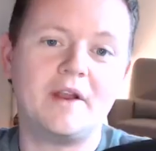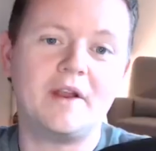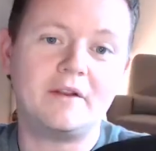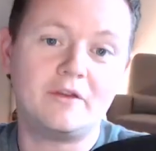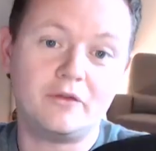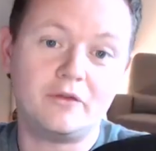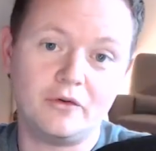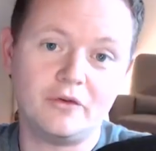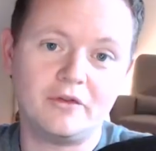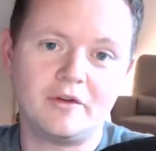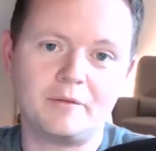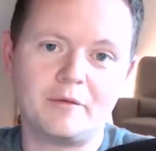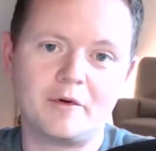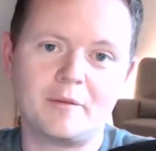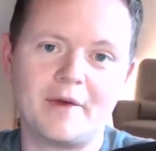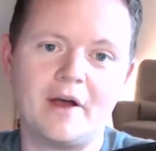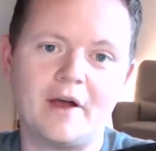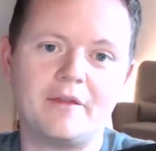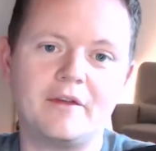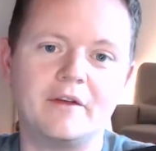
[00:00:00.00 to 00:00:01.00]
need to do something
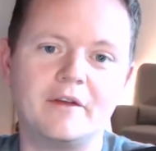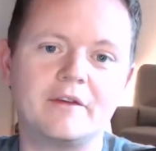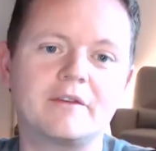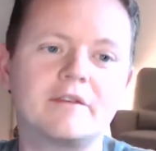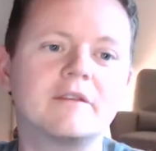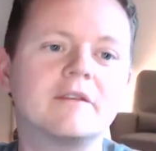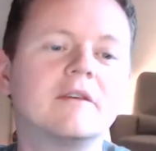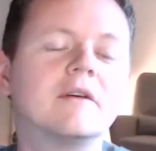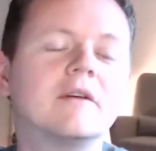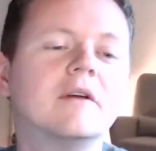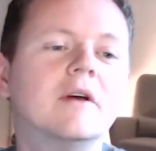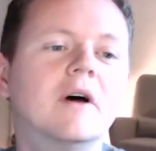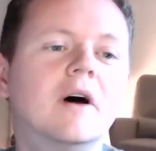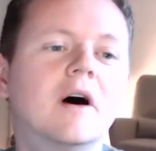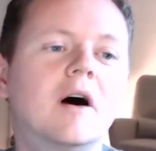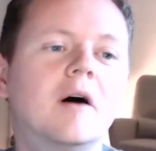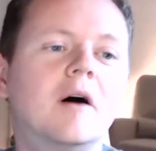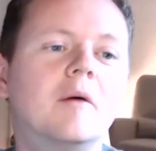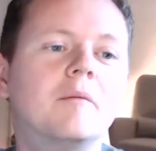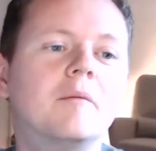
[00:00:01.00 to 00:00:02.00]
about this.
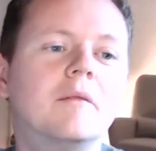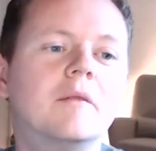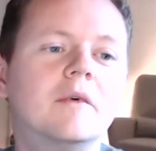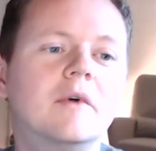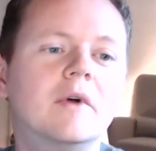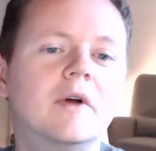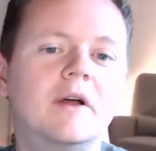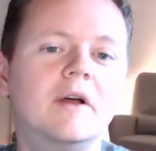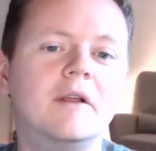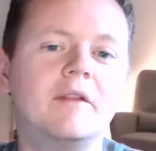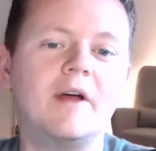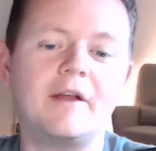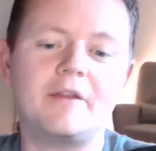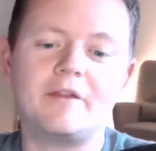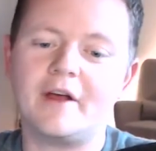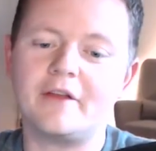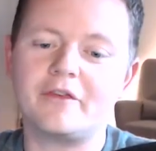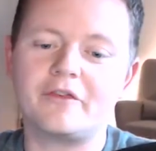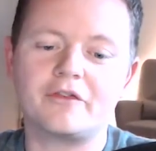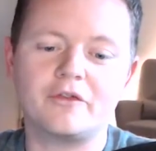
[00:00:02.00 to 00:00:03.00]

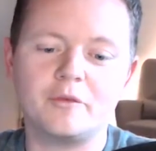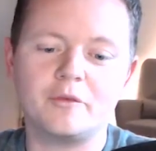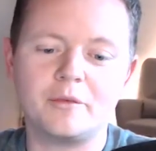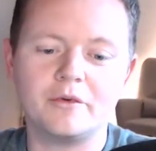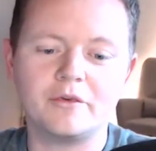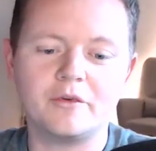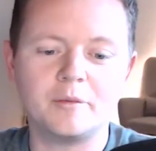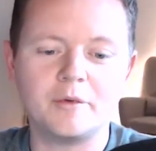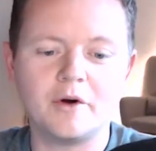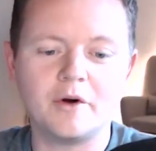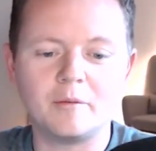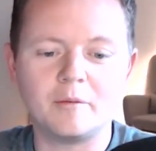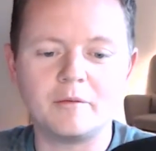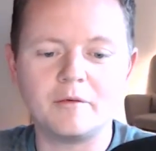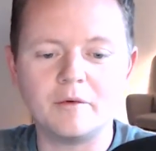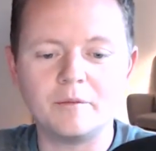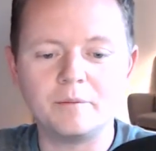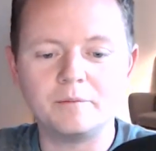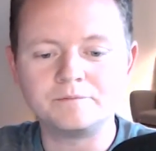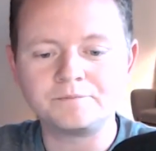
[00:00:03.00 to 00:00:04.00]
That's super, super
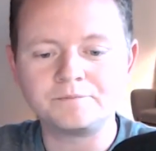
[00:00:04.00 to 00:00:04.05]
helpful.